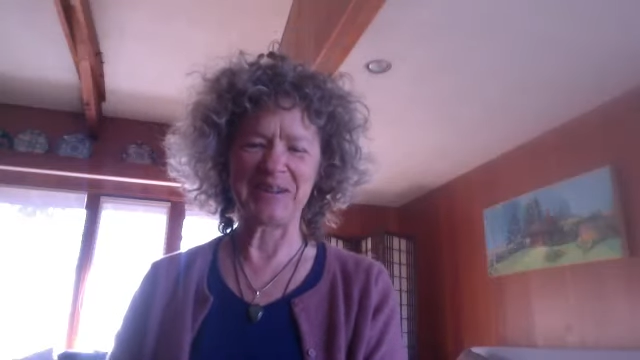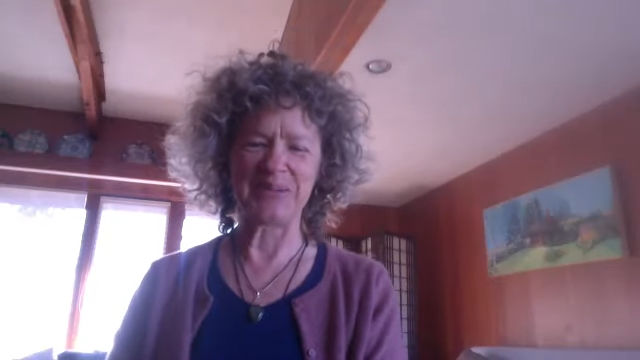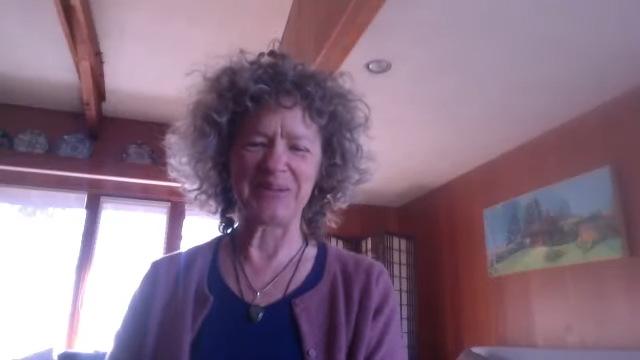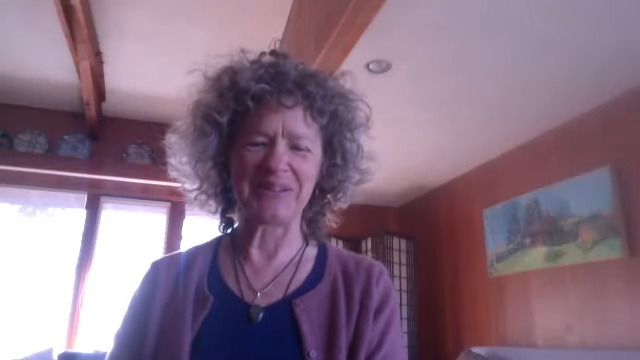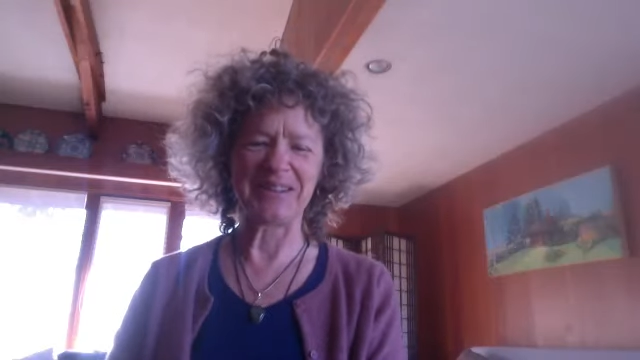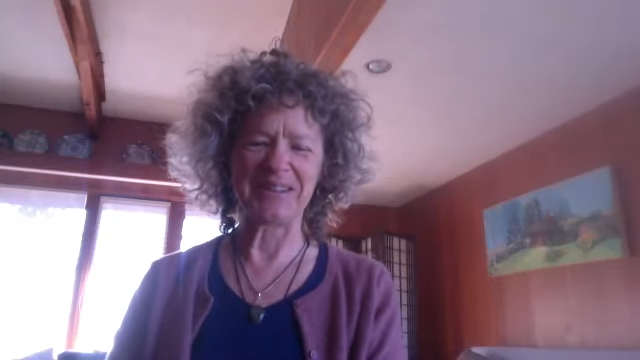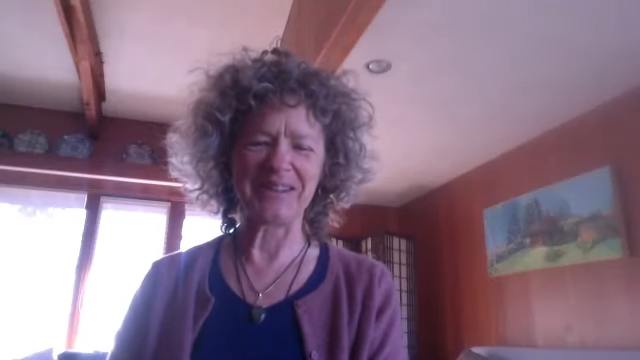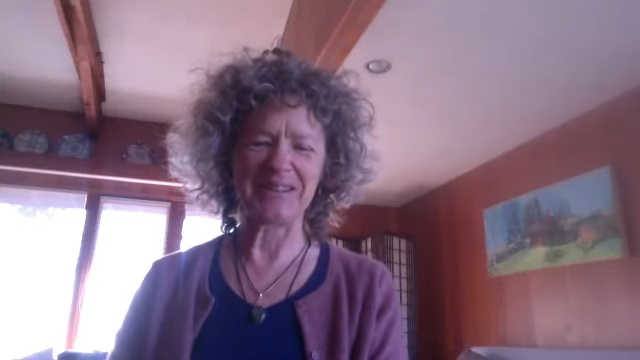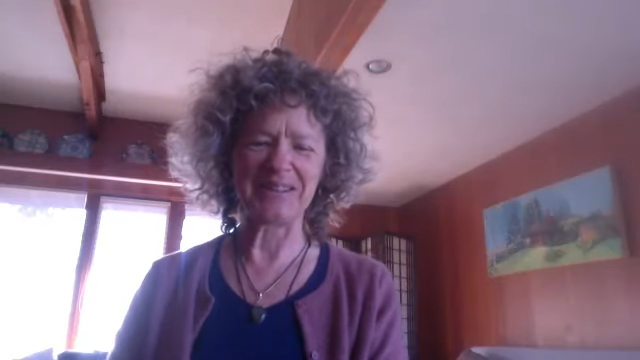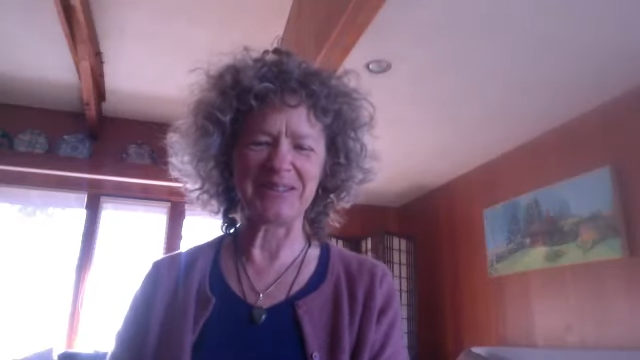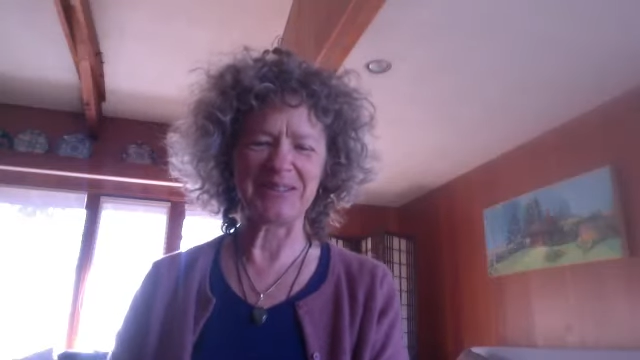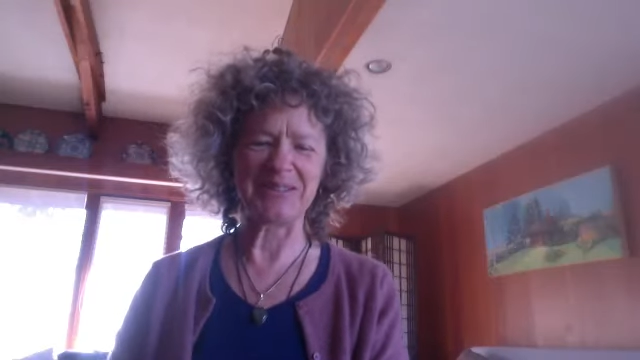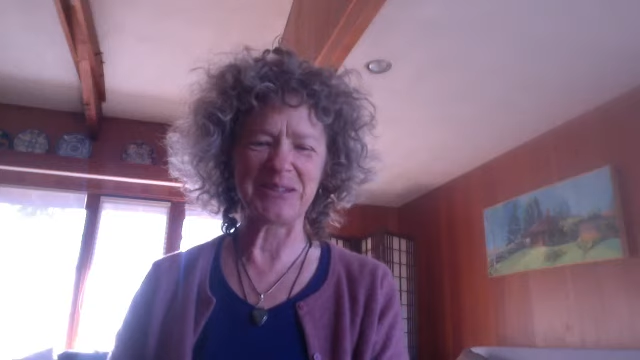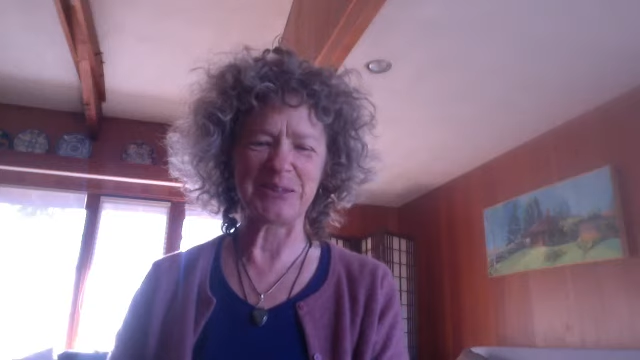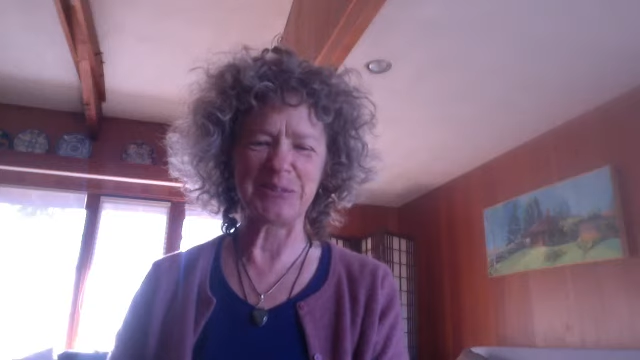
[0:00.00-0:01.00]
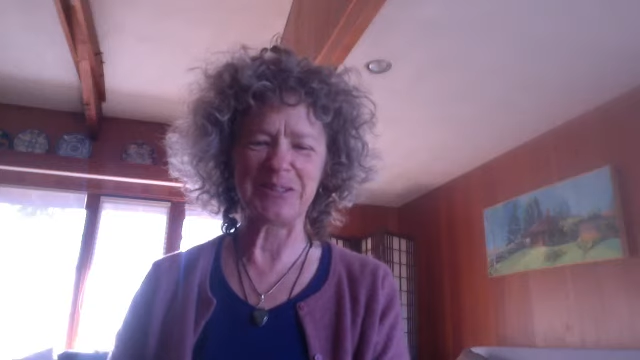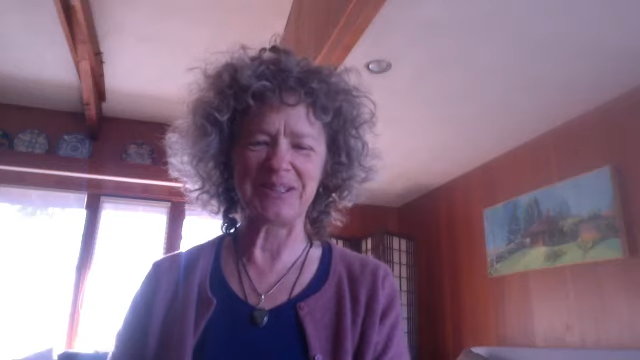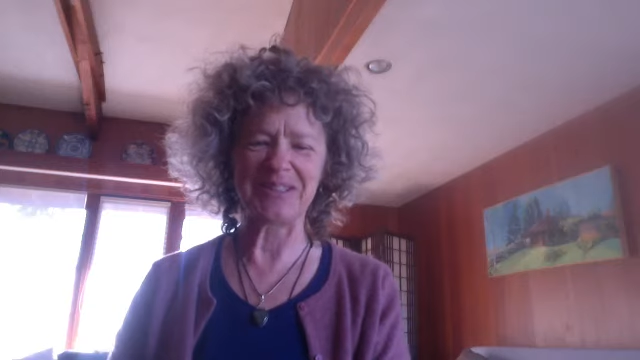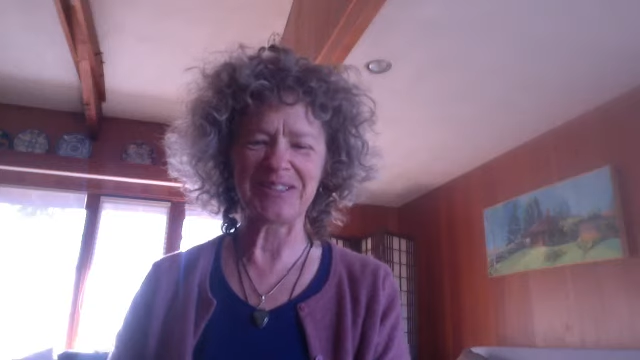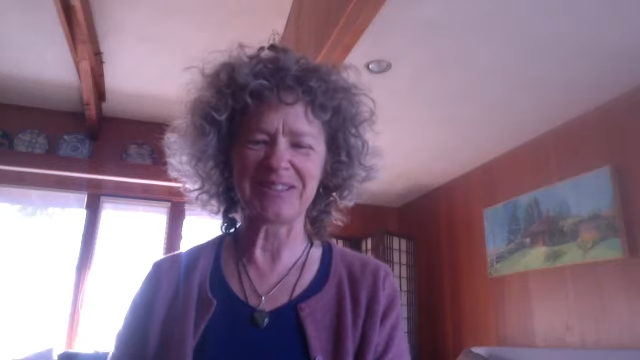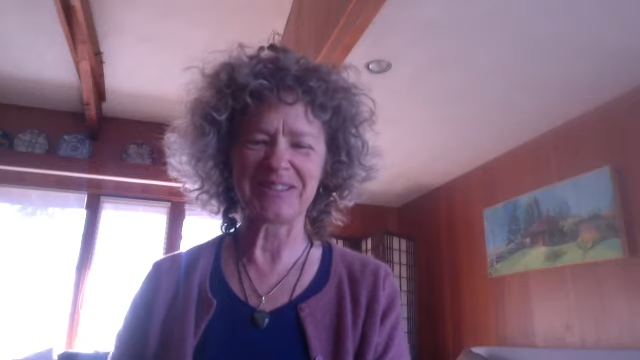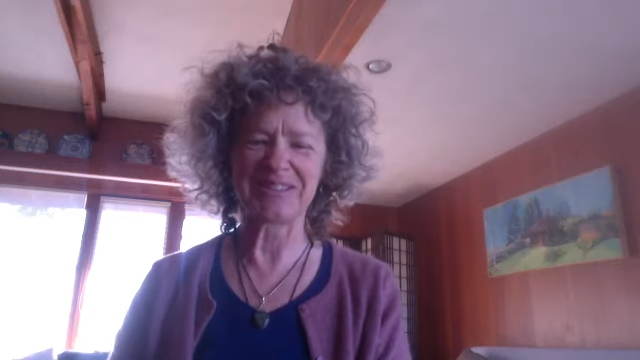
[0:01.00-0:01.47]
well, thank you so
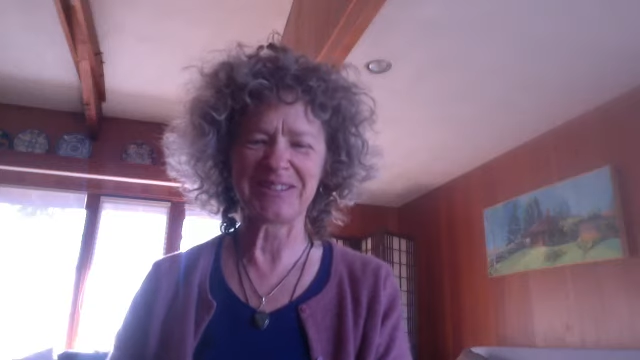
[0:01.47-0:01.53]
much.